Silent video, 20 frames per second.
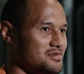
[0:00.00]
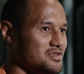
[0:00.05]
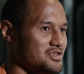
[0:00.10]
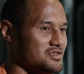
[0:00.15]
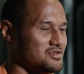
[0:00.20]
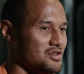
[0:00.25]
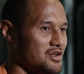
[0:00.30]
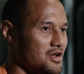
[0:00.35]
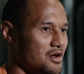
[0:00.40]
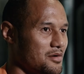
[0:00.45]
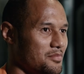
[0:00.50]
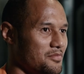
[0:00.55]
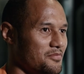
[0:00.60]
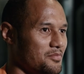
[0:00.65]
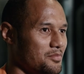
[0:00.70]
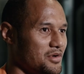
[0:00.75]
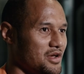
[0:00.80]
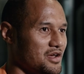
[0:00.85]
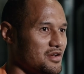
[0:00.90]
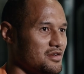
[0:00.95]
just to come
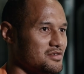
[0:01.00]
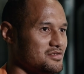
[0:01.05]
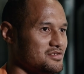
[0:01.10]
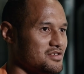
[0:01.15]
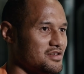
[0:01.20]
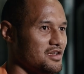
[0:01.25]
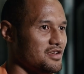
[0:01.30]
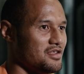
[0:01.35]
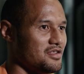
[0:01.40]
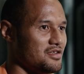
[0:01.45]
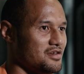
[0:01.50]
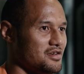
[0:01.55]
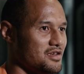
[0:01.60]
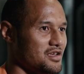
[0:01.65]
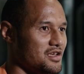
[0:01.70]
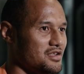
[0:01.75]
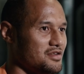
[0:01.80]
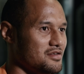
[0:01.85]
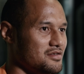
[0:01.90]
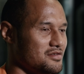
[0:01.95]
back together
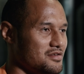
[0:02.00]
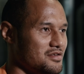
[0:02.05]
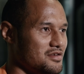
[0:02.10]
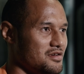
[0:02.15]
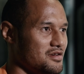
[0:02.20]
again.